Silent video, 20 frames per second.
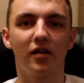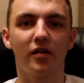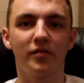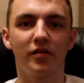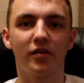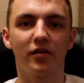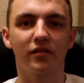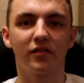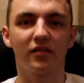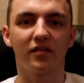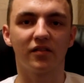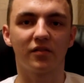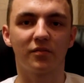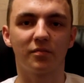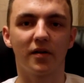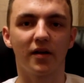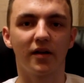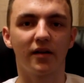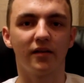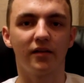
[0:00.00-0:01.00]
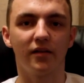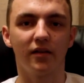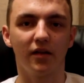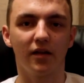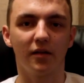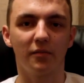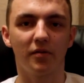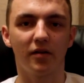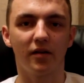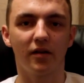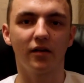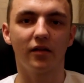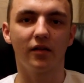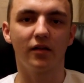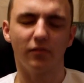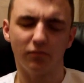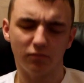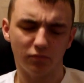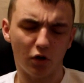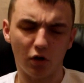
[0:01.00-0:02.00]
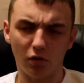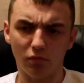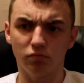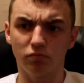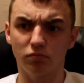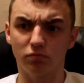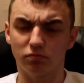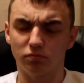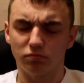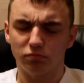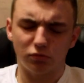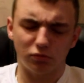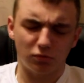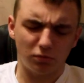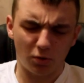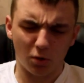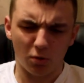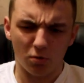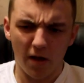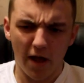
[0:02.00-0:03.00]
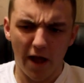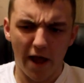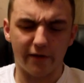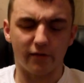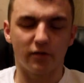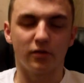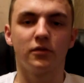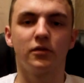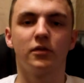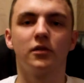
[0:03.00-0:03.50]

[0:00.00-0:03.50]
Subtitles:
held hostage by the dickhead behind the... Don't do that!